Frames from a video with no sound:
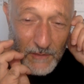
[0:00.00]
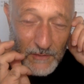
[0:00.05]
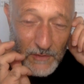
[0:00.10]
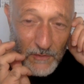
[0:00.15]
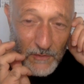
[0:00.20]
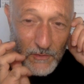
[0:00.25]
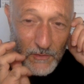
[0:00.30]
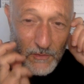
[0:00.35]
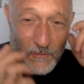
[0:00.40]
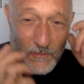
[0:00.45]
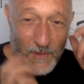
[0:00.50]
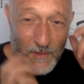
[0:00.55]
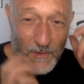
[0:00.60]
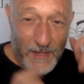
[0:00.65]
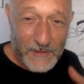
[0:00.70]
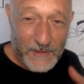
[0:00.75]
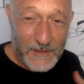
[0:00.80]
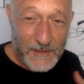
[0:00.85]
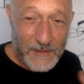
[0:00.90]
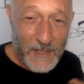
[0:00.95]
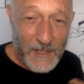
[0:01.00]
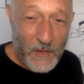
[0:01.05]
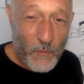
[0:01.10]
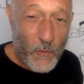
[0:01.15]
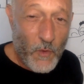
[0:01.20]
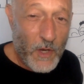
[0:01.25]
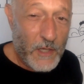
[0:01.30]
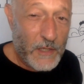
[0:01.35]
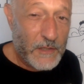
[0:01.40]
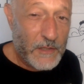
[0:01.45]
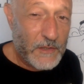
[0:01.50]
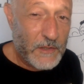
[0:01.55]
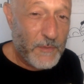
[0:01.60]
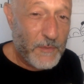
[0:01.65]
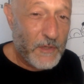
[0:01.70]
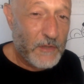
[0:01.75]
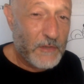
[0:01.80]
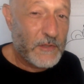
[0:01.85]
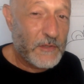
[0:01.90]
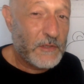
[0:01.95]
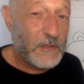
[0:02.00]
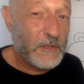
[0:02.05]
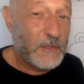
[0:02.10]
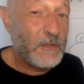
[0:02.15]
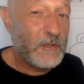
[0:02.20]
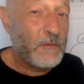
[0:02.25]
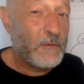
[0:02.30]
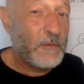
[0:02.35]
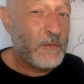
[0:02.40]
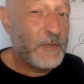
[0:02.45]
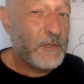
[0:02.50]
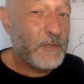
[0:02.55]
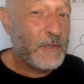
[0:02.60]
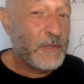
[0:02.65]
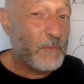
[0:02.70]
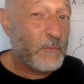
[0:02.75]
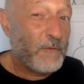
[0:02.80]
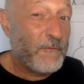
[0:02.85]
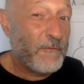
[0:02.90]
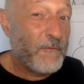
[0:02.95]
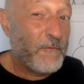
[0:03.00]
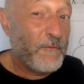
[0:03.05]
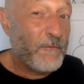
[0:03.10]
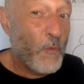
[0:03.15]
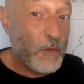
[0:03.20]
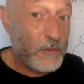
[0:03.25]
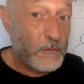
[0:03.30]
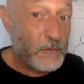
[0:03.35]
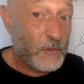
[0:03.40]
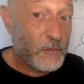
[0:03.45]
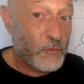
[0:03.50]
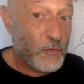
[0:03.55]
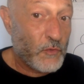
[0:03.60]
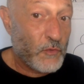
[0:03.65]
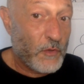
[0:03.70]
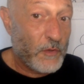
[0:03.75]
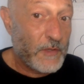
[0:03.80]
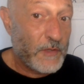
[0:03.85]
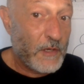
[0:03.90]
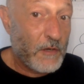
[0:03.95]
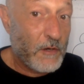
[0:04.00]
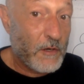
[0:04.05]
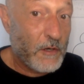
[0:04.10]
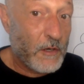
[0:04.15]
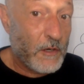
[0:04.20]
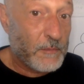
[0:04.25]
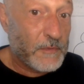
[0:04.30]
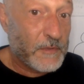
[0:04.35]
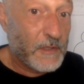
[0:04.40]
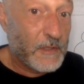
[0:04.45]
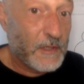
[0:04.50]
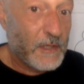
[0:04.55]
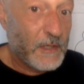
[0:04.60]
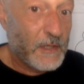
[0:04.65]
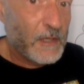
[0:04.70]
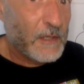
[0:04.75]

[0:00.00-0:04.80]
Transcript: So you have to decide, what is the person doing before you start drawing the arms.